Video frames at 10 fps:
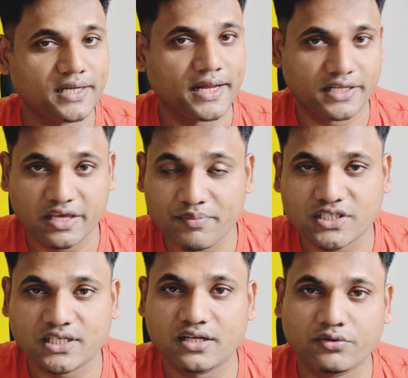and
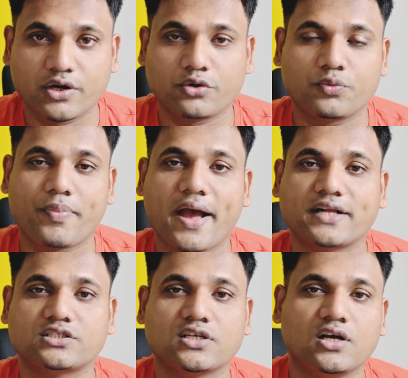immediately you have to
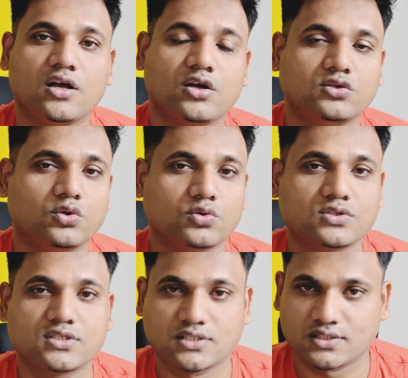patch those
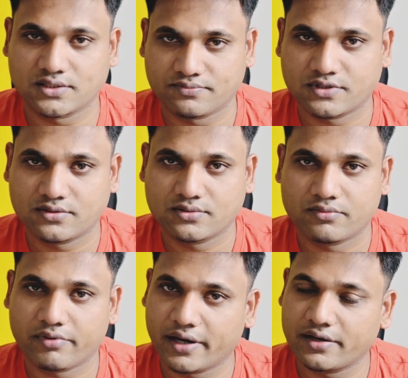systems,
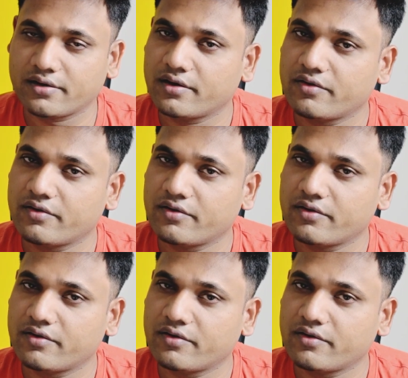right,